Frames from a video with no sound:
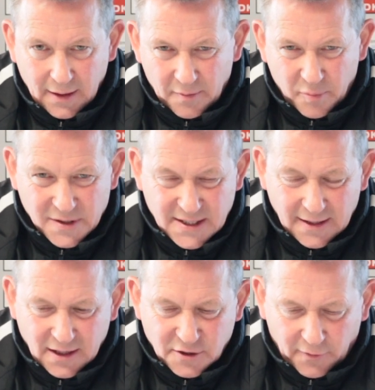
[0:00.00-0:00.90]
Yeah, we've been
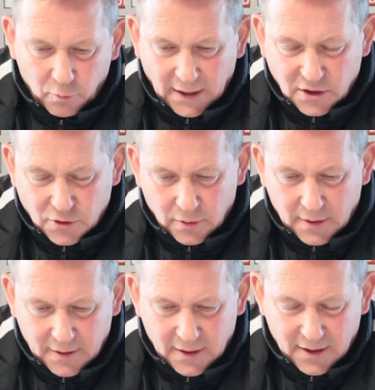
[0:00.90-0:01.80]
saying this for weeks,
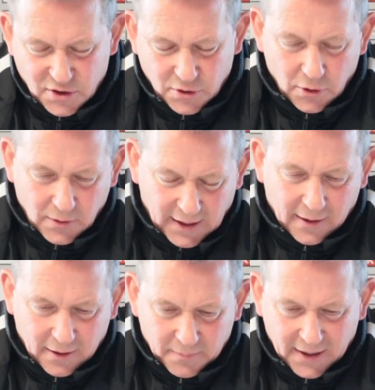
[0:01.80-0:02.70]
so it's now
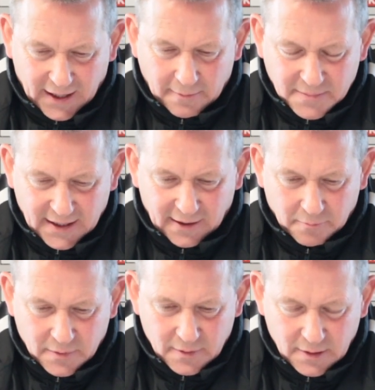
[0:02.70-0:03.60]
getting them the game
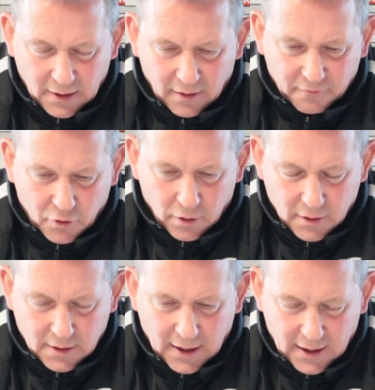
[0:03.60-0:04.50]
time. Yeah, I've
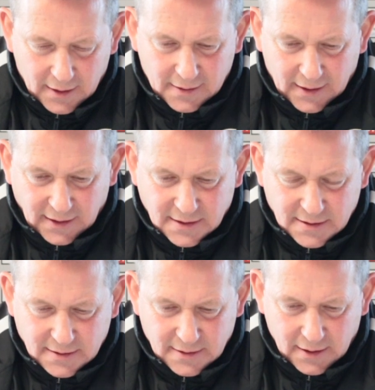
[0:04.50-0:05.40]
got
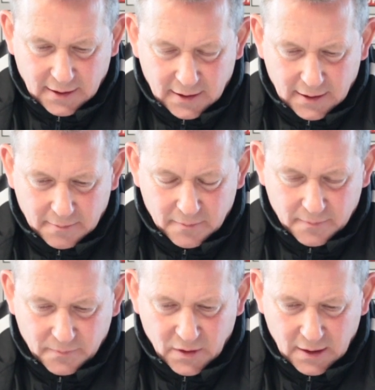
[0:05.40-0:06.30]
Allardyce
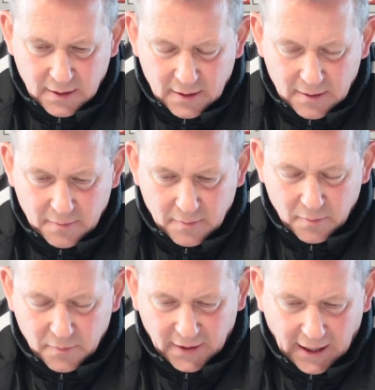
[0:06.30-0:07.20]

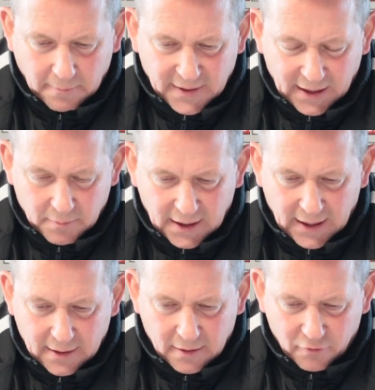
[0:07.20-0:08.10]
the game time
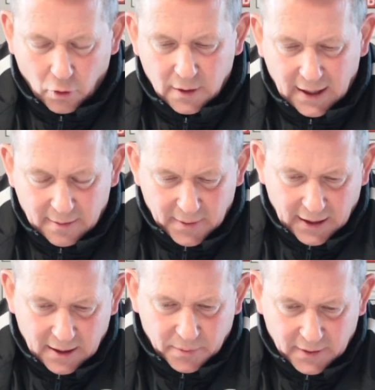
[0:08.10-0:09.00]
again. I've got Cammy
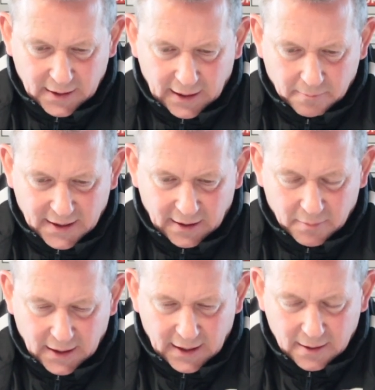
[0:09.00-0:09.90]
Harper the game
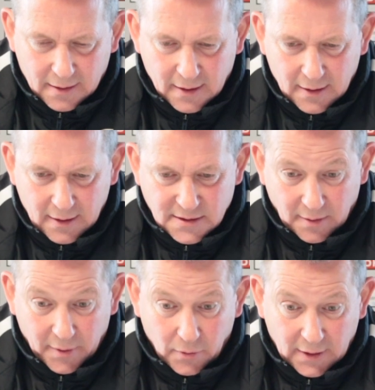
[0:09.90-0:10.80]
time again. It's
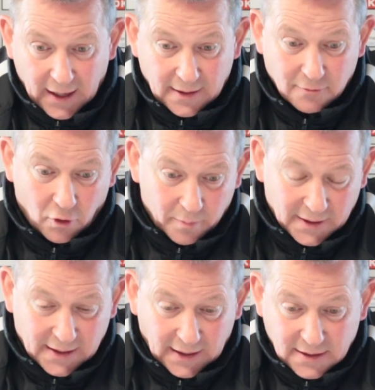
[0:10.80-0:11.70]
about getting
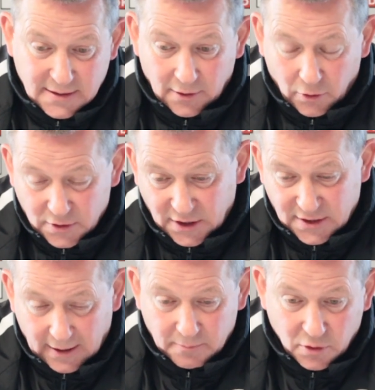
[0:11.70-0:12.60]
Robbie Dees and Ozzy
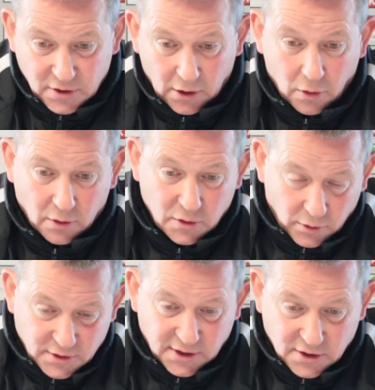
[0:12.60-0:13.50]
Samuels. I got
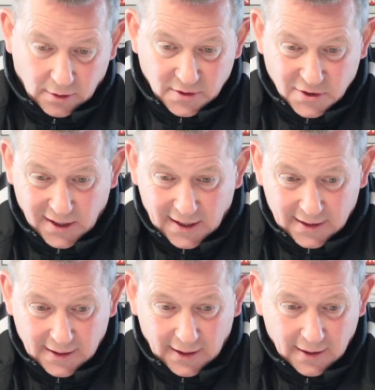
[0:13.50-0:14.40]
Ozzy some on
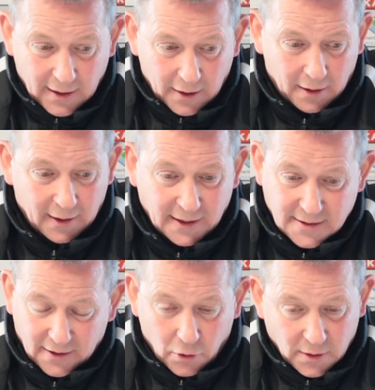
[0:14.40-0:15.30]
Saturday, and I like
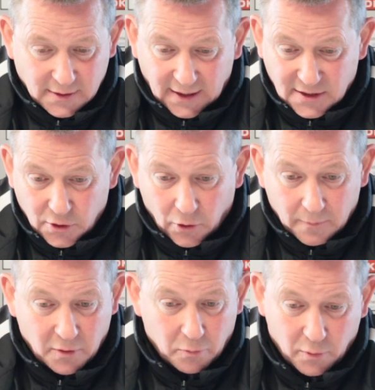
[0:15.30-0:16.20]
to have got Deezy
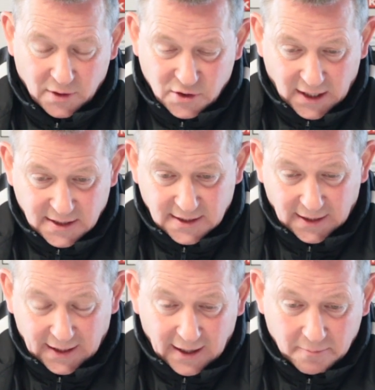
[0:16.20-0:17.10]
on, but we were chasing
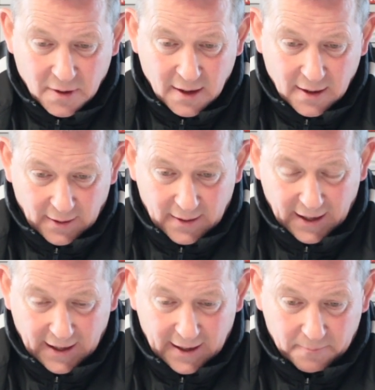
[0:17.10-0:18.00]
the game.
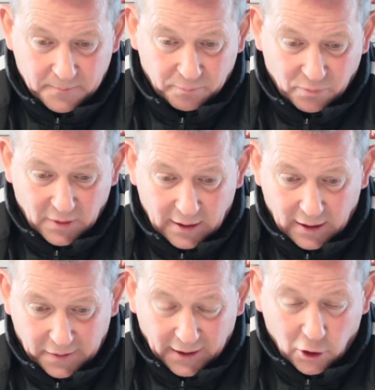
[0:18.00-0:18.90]

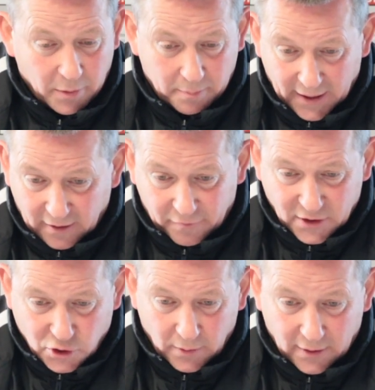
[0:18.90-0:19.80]
I think it'll be
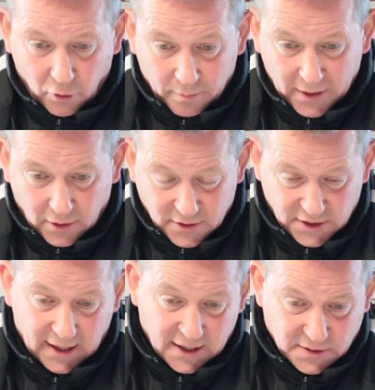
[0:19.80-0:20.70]
beneficial to Robbie because
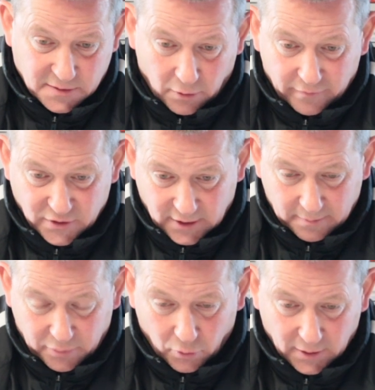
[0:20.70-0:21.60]
he has
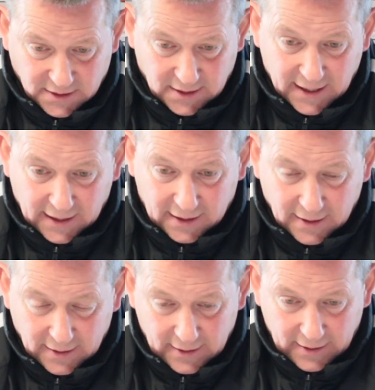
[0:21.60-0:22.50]
obviously broke his leg,
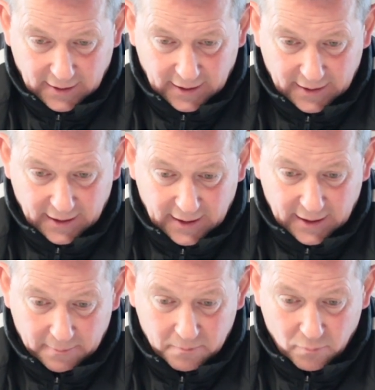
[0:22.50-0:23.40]

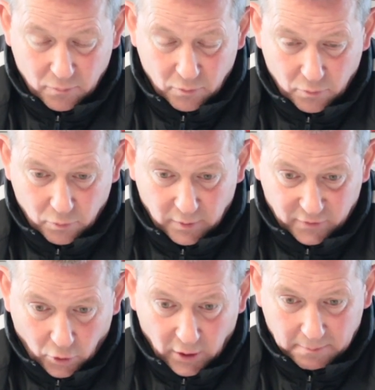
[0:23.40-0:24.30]
and
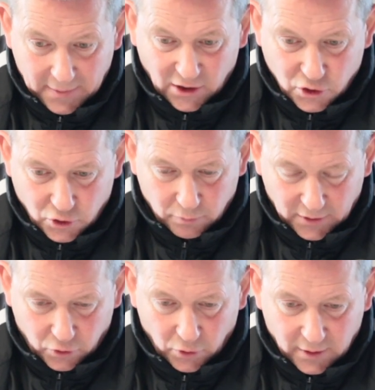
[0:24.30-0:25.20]
we've got to make sure
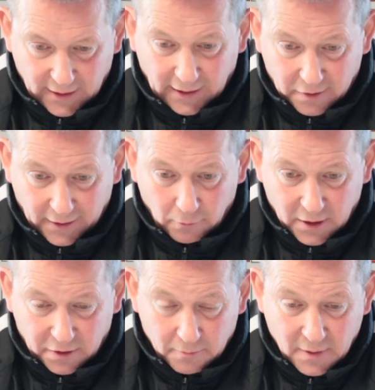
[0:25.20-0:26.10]
we're doing the right thing
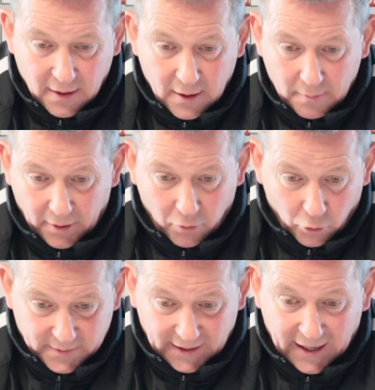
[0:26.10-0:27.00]
with him, but I'm
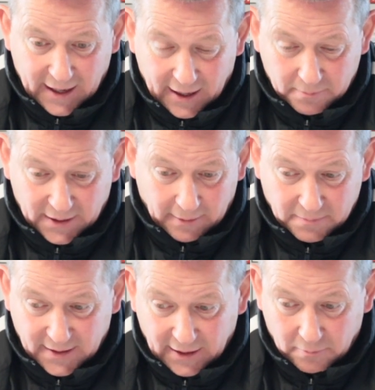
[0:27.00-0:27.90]
hoping to get him
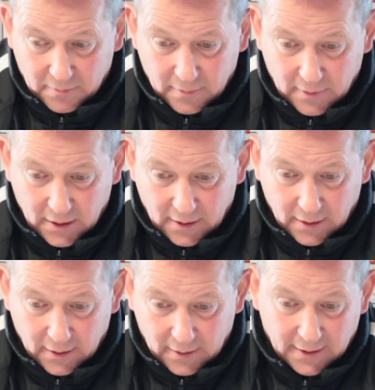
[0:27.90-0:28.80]
game time in
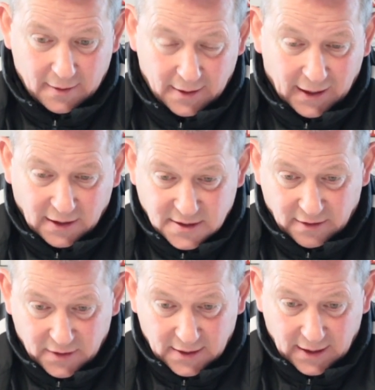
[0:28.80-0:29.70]
the next
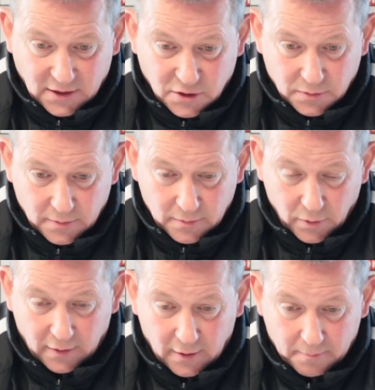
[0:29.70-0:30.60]
7 days,
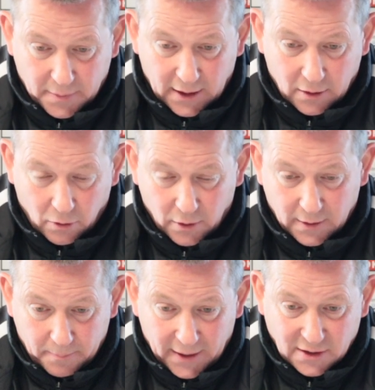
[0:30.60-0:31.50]
whether it be on
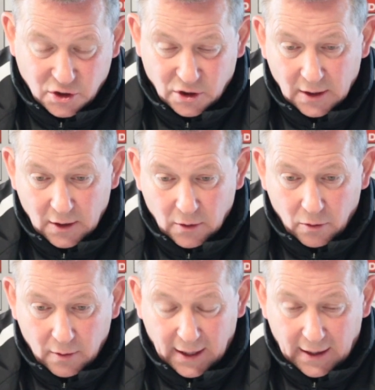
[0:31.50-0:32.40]
the pitch
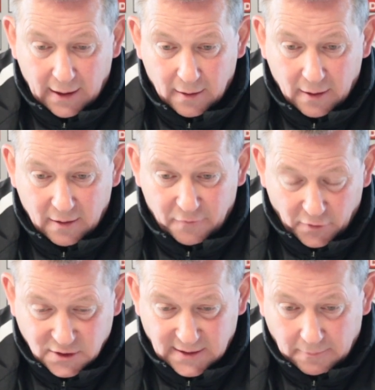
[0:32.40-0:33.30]
in the
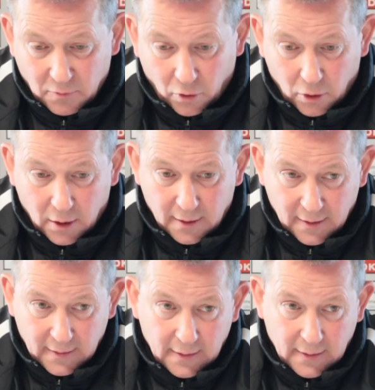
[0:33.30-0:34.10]
first team or